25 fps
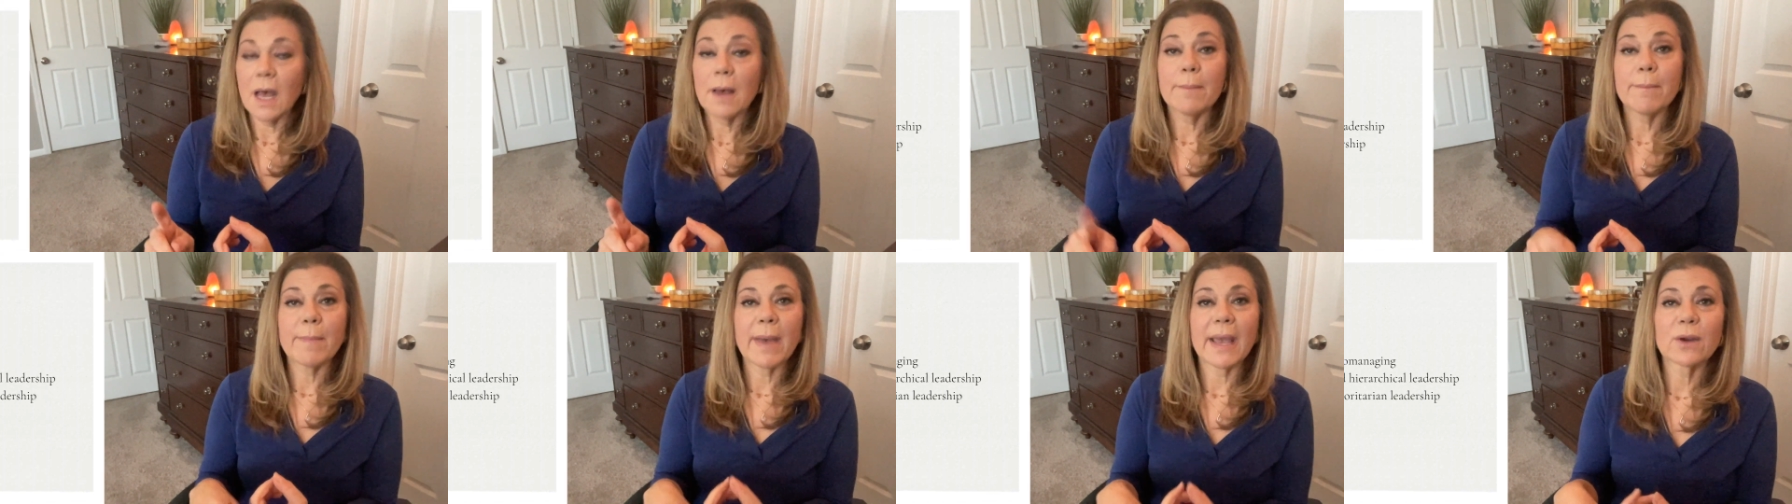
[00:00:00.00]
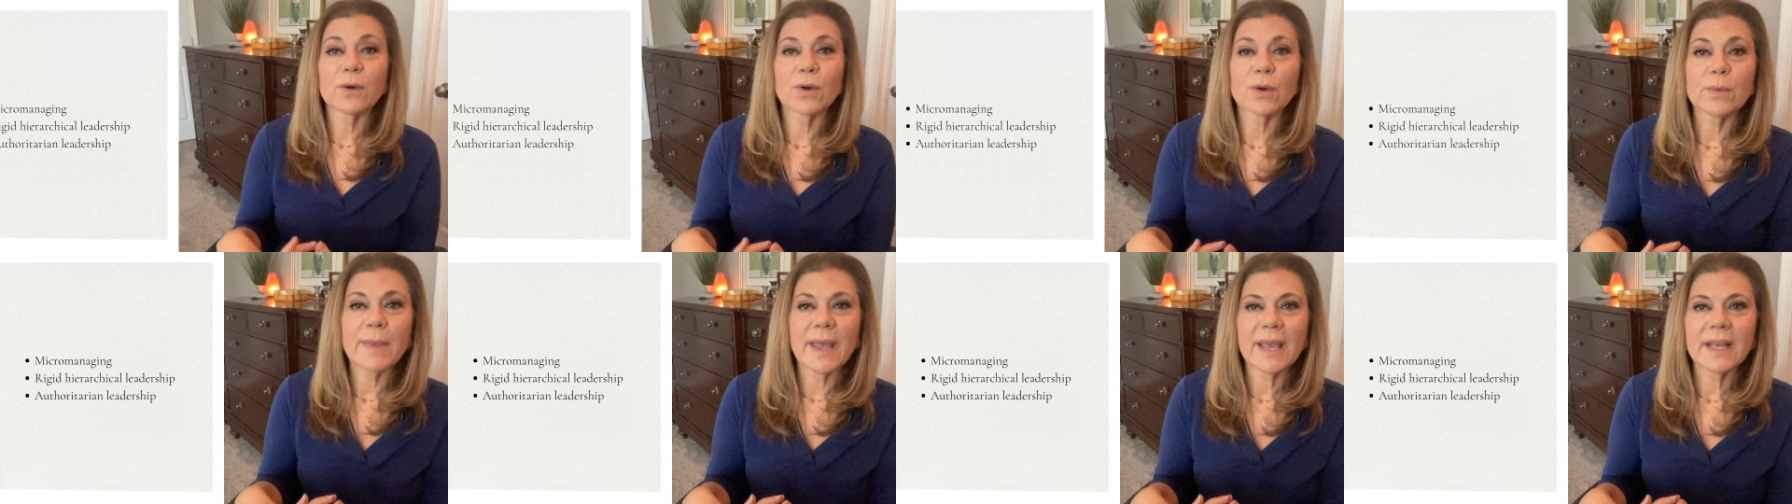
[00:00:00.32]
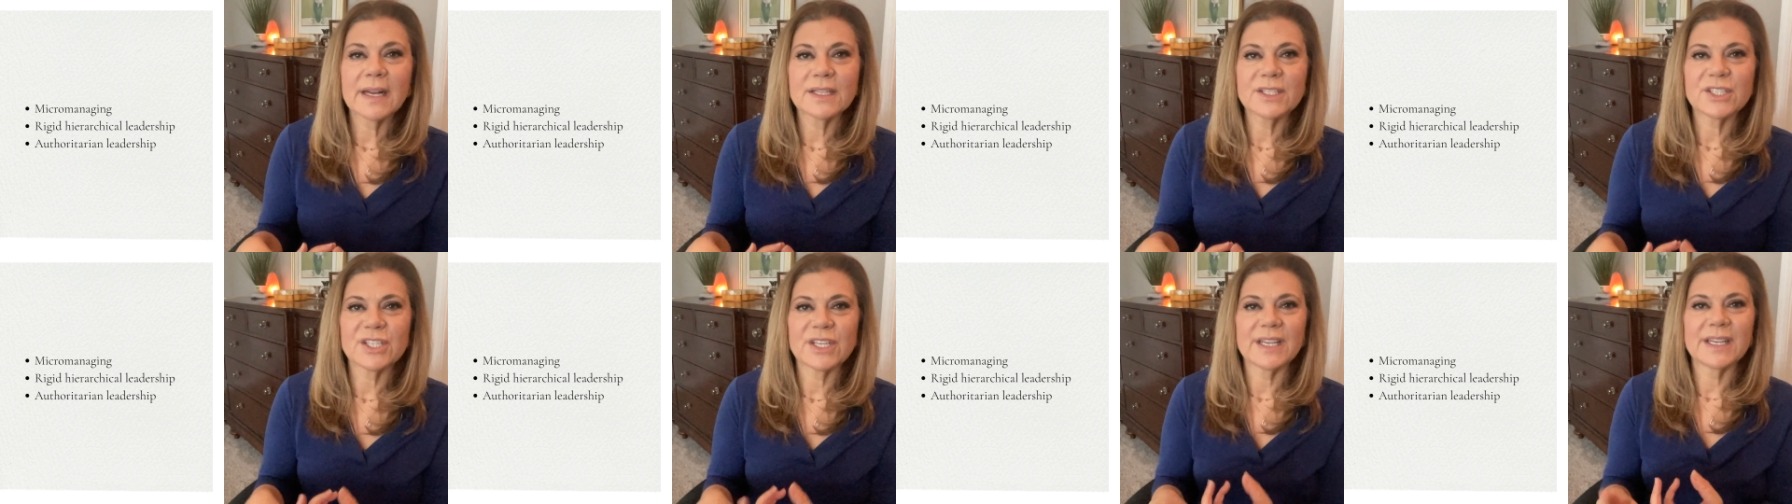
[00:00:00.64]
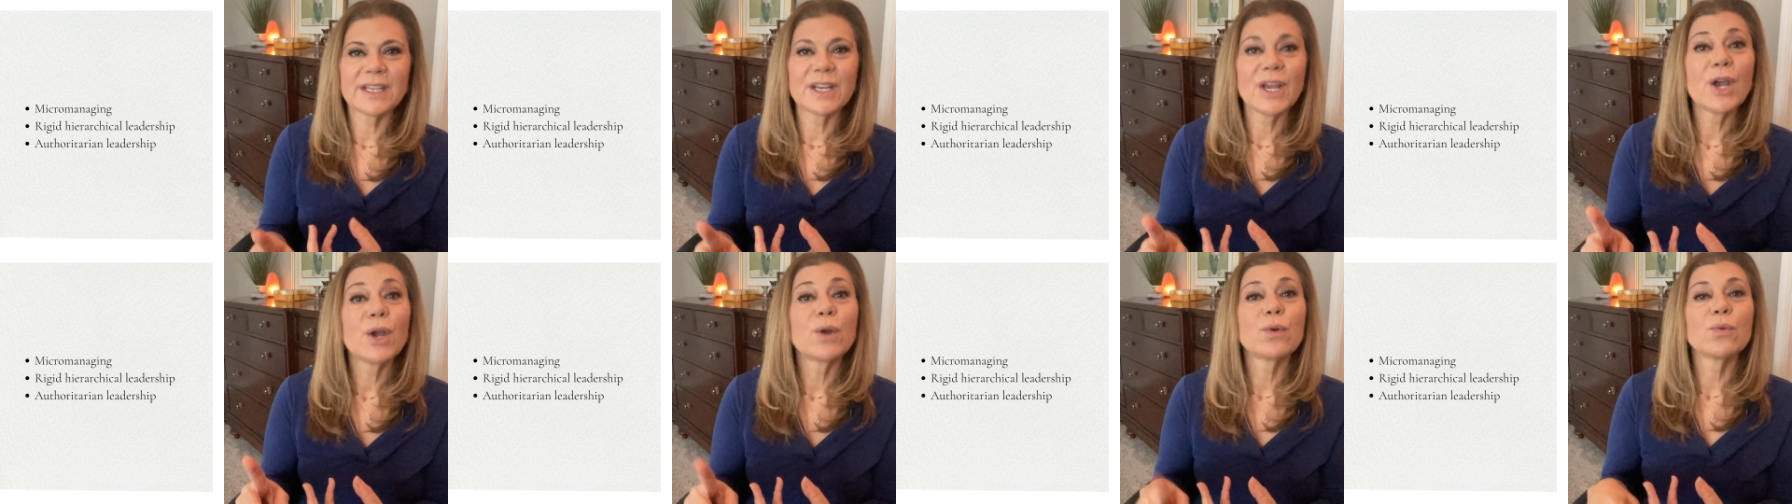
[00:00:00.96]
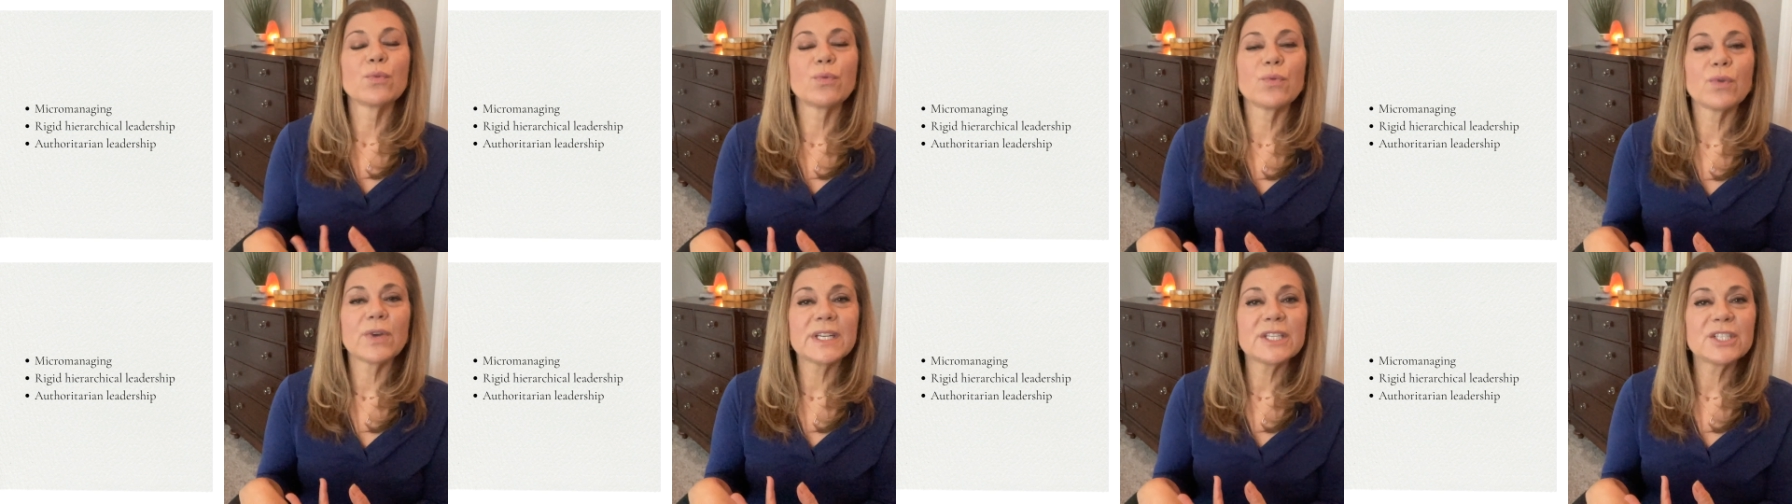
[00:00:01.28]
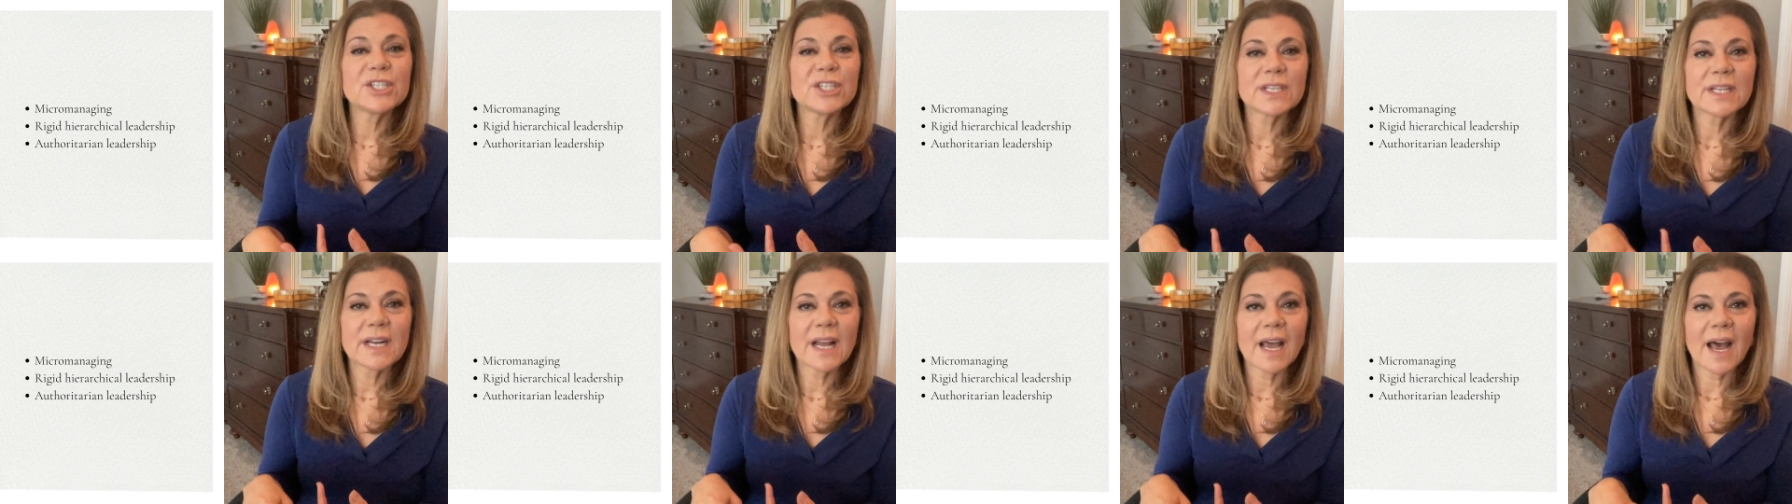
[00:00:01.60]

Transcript: Micromanaging, rigid